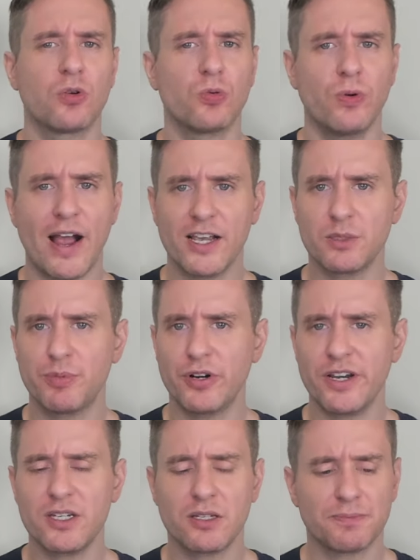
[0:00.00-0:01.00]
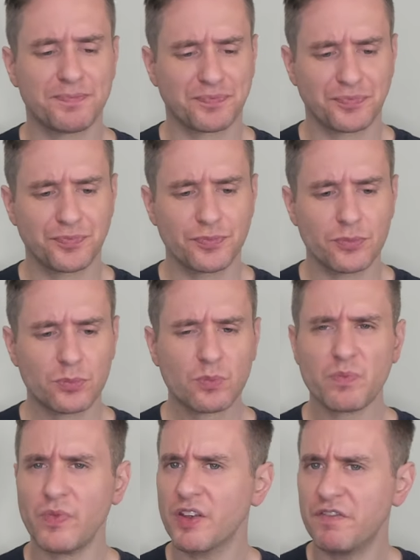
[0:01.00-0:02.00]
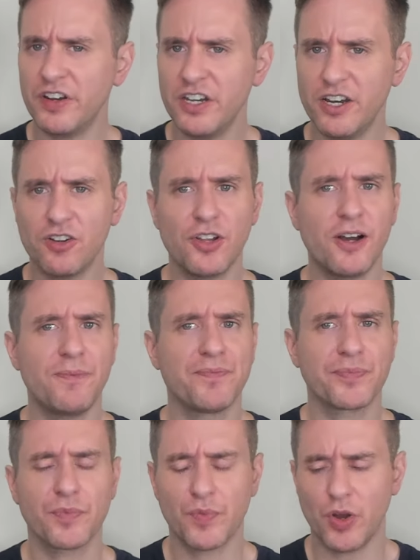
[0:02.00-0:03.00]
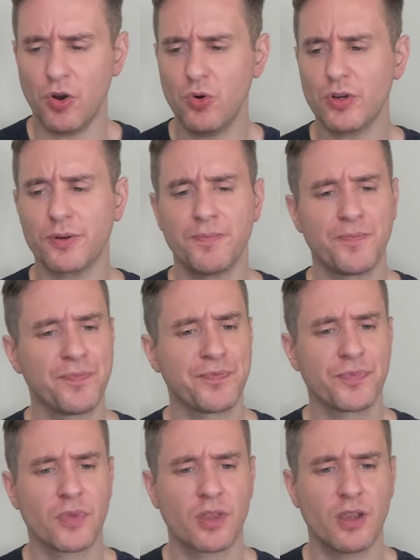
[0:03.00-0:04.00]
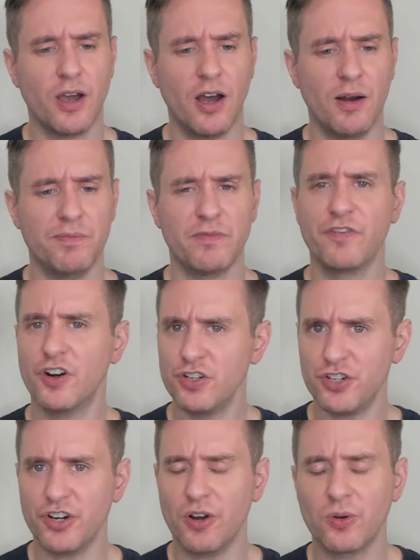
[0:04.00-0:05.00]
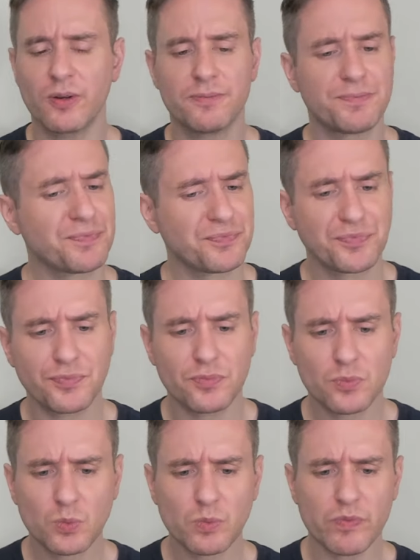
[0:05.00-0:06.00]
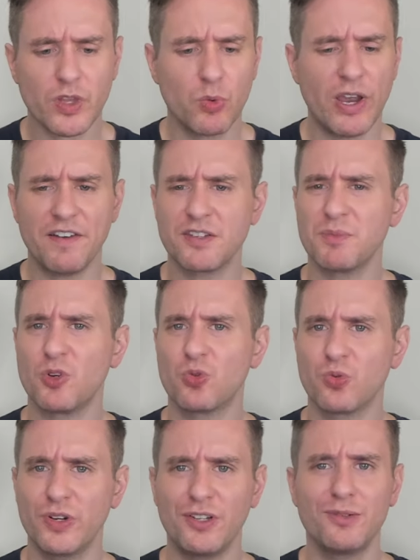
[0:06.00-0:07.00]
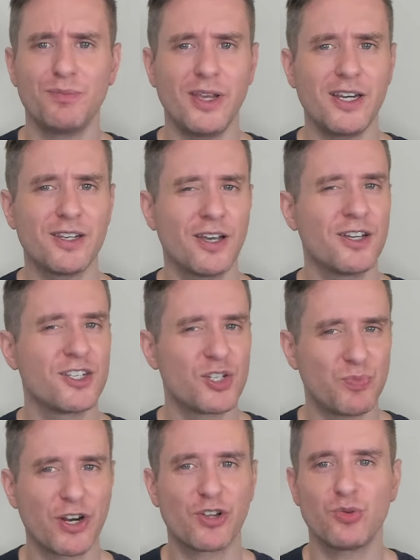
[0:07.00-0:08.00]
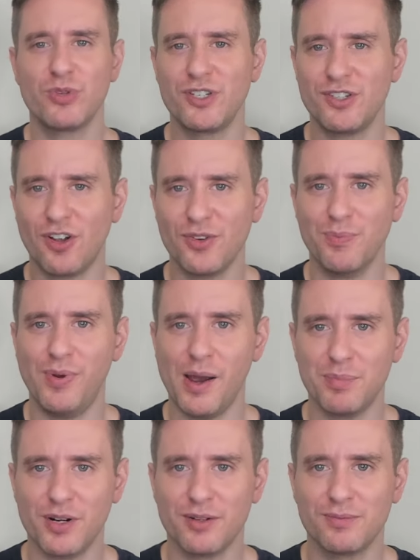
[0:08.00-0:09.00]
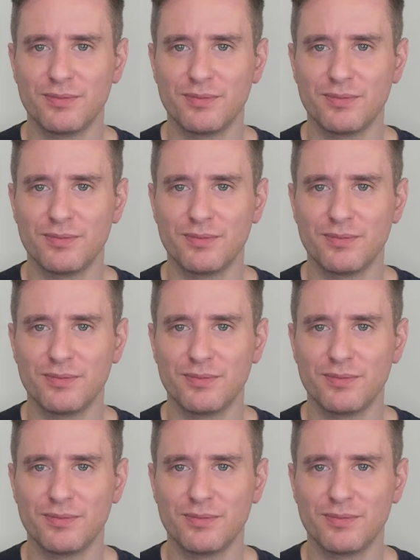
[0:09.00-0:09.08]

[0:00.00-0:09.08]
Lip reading: Raspberries, vanilla, oak, virgin oak. We have some grilled meat sprinkled with salt and pepper.